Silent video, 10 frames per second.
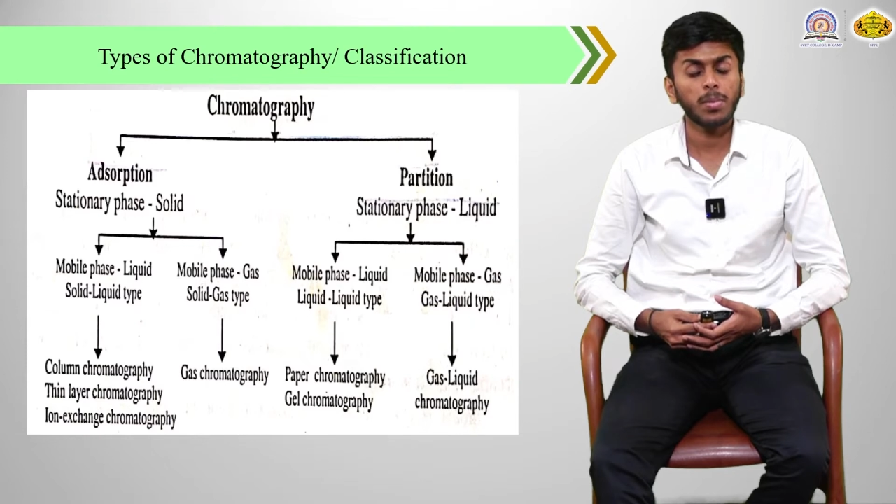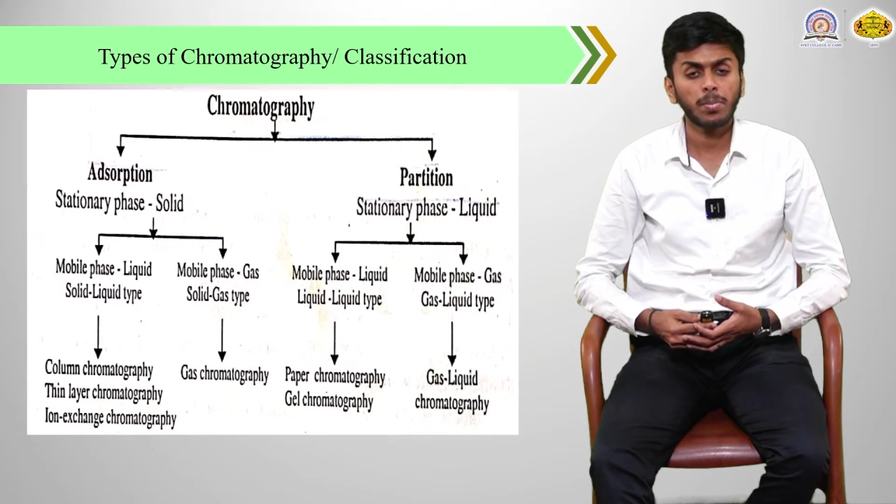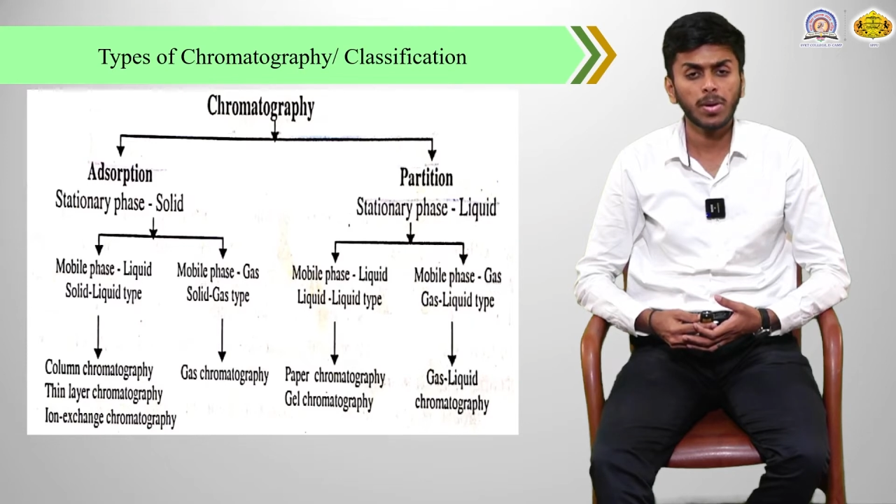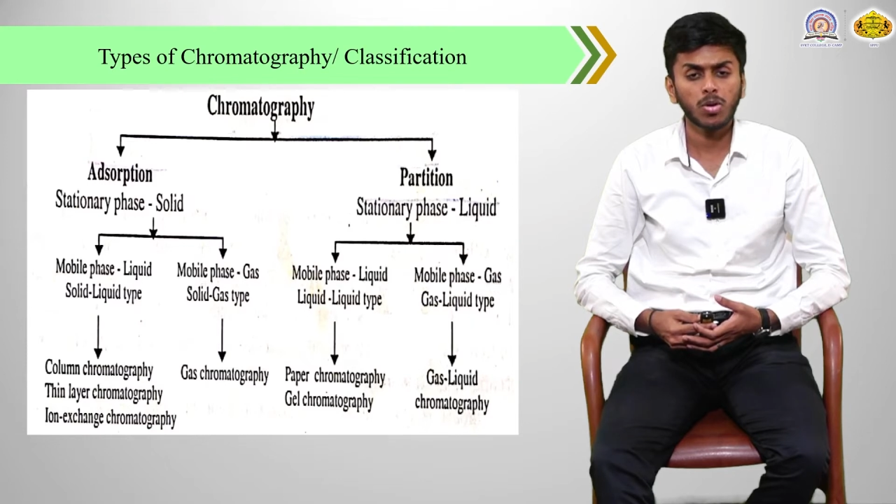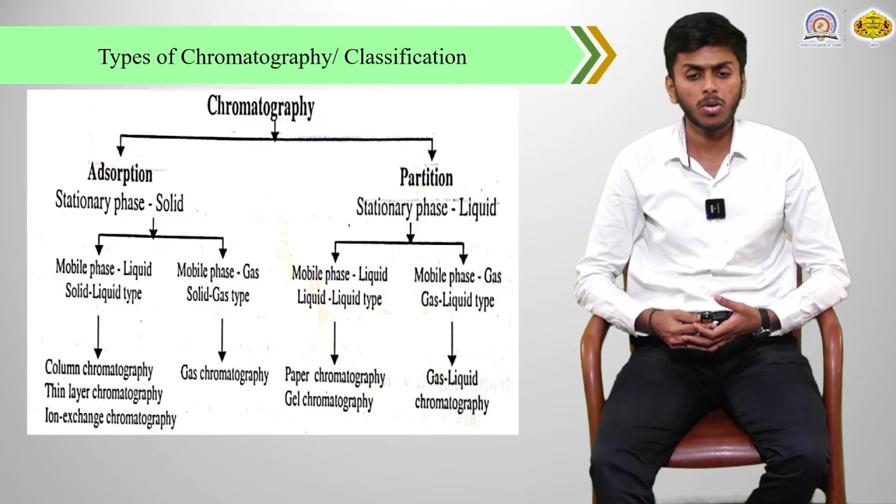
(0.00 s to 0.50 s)

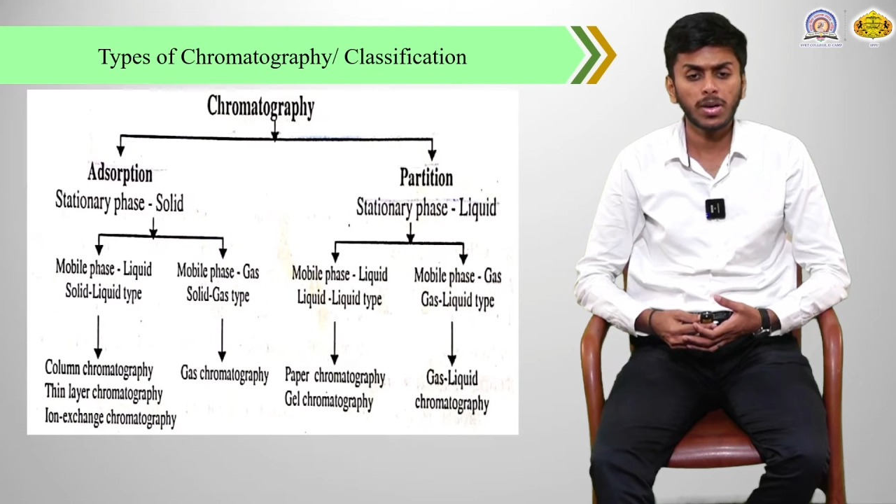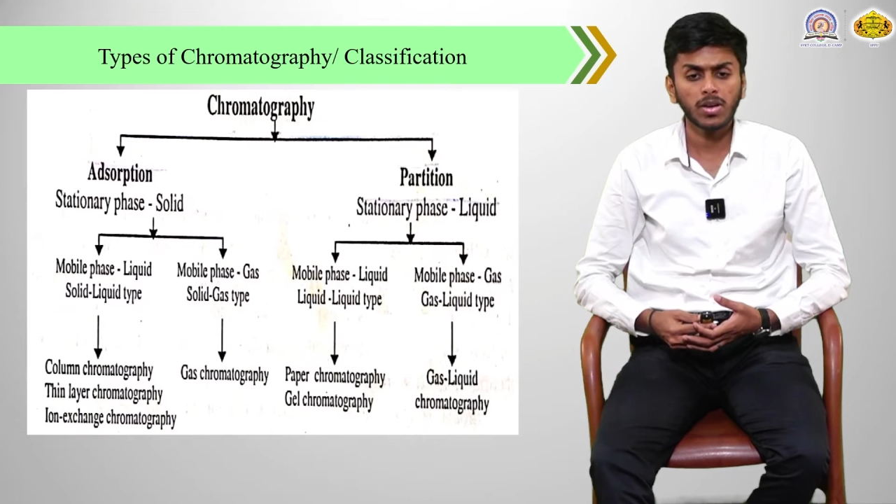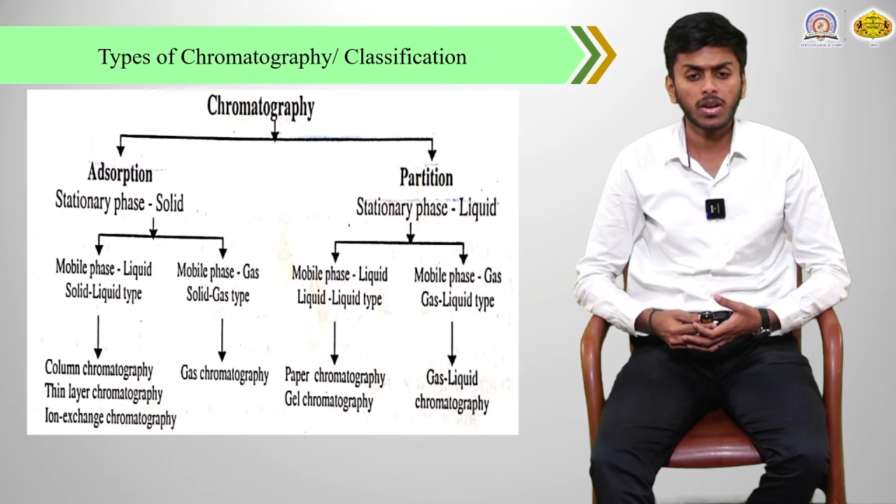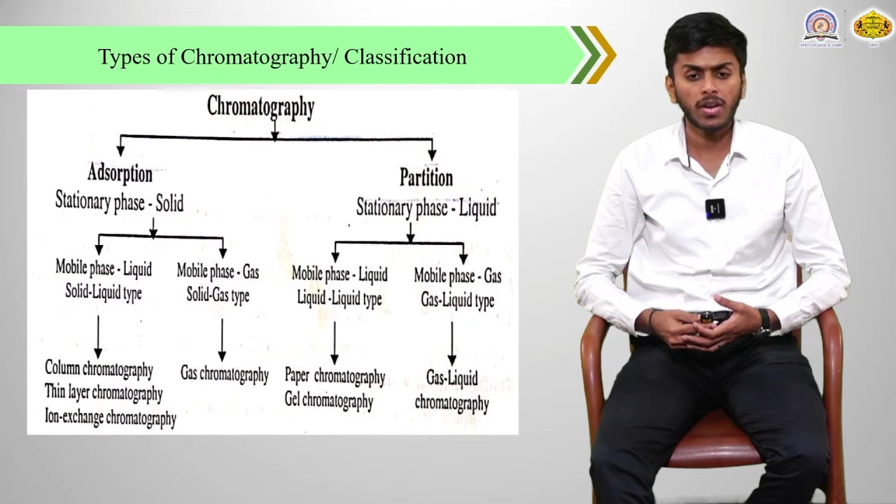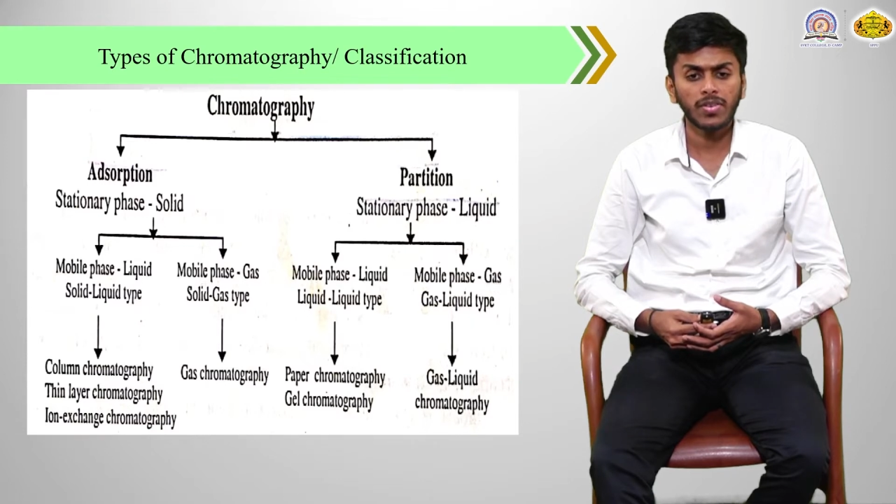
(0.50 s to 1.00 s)
paper
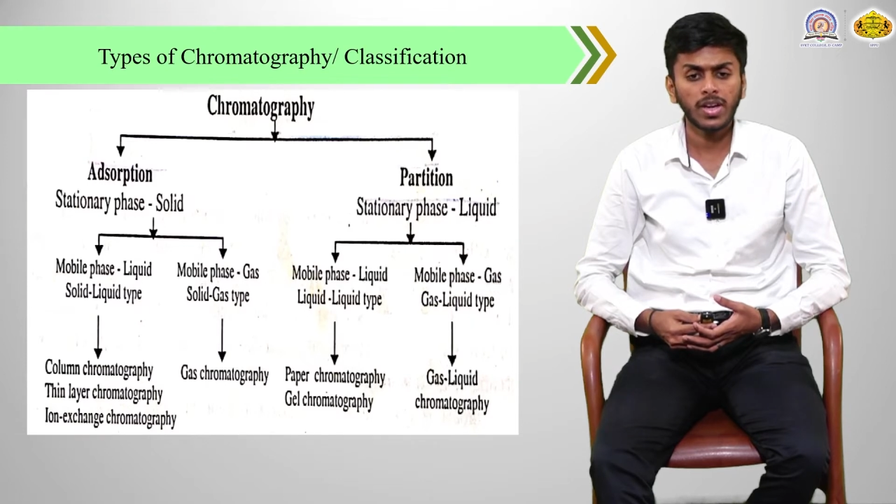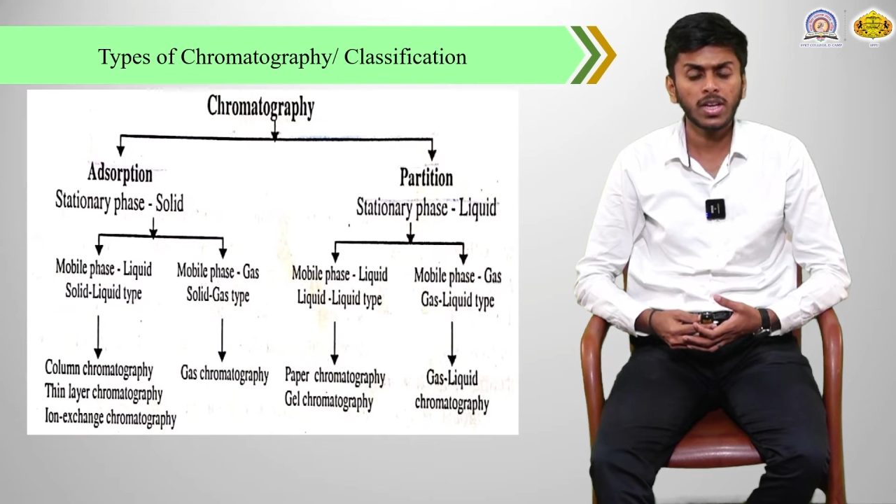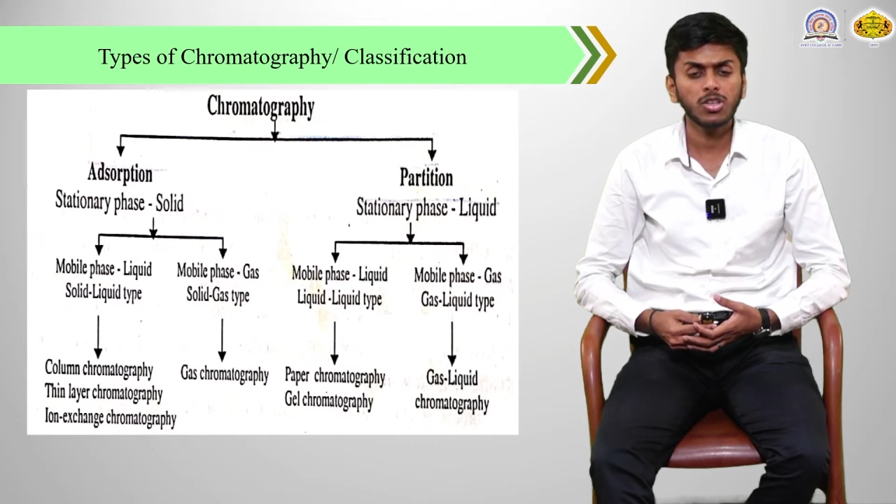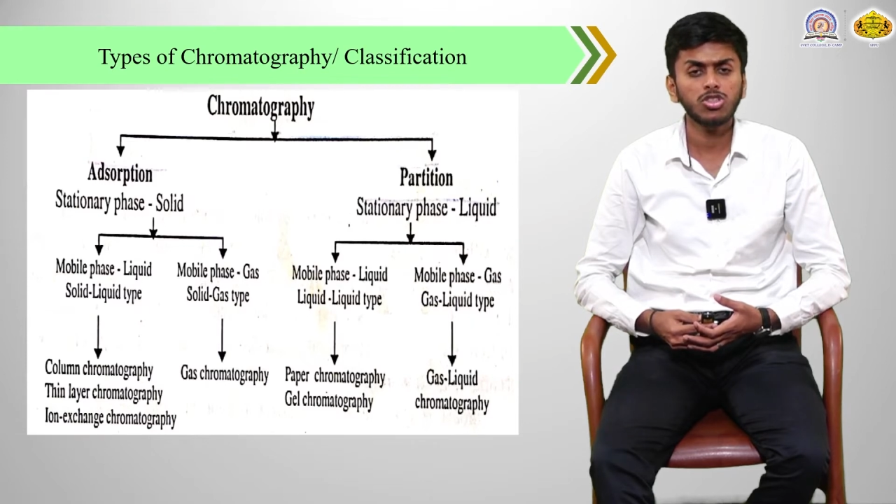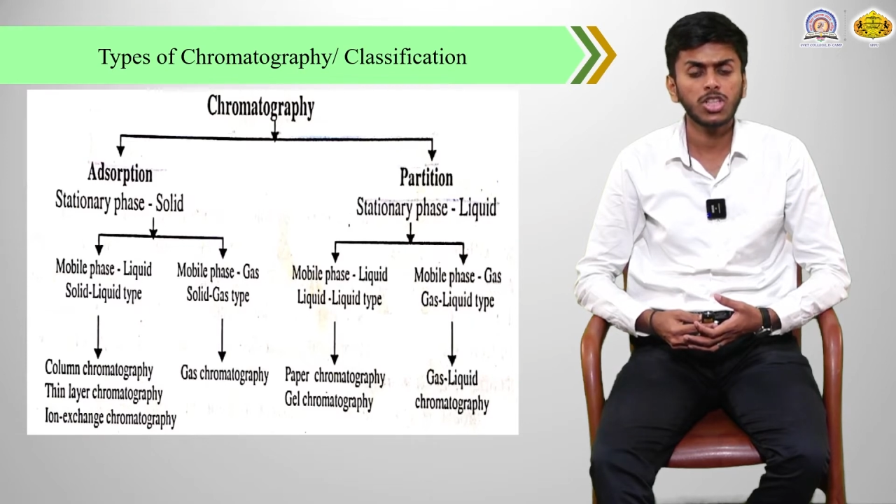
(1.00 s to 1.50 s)
chromatography,